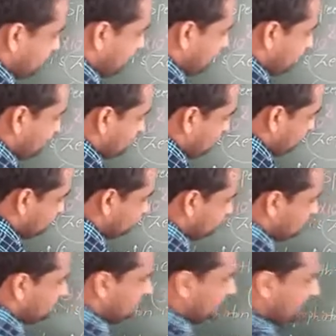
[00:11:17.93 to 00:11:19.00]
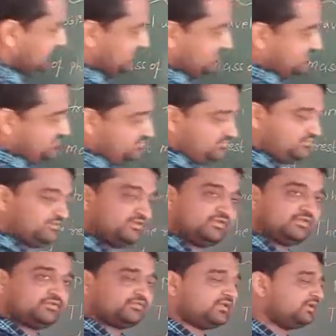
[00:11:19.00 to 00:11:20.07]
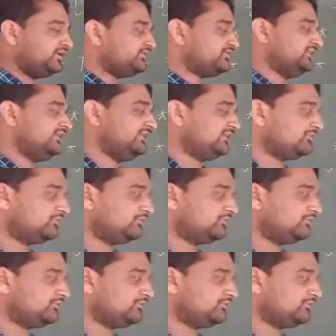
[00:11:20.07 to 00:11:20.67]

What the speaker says: wavelength of radiation. Then its linear